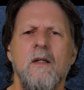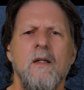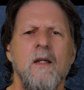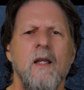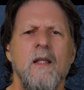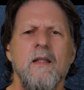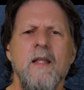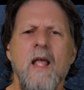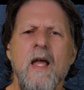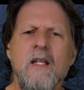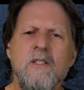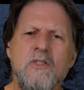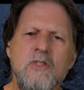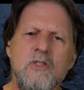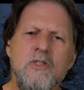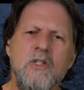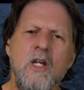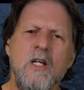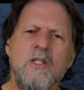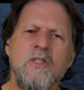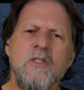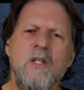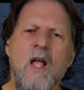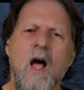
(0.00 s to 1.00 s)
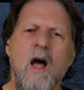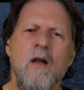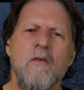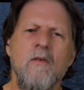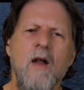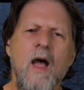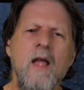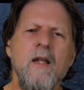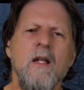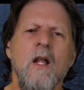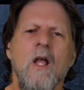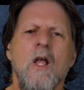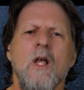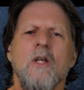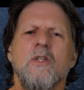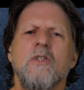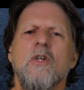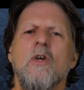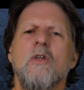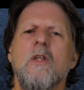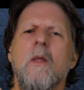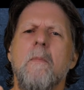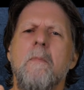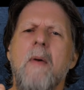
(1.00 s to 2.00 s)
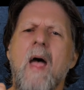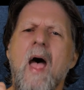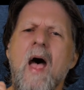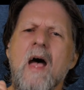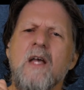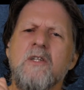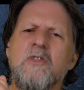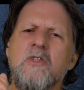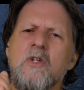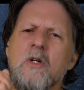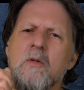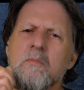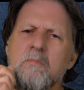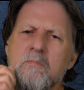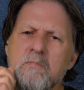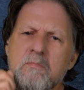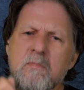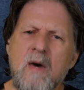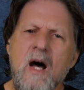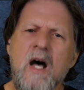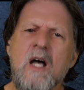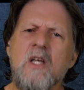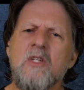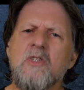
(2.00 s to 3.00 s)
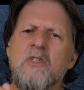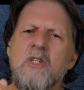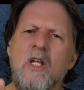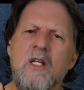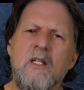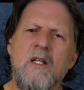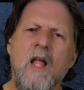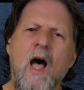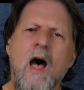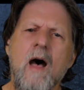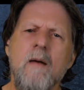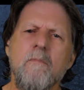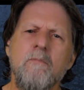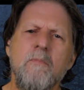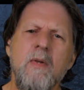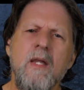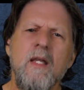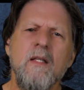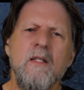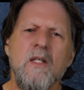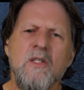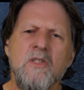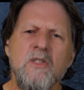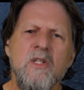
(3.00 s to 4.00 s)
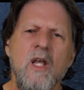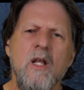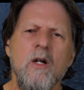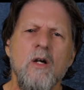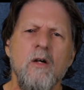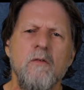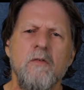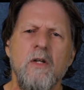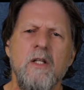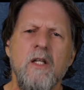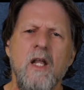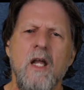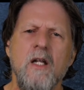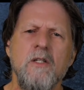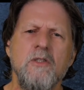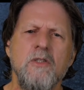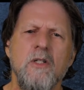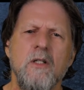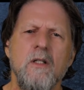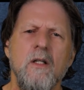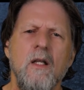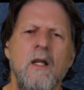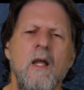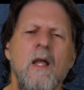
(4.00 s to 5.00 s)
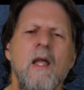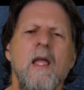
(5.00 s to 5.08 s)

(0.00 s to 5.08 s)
And that's just not right. So the pastor must not be the center of attention.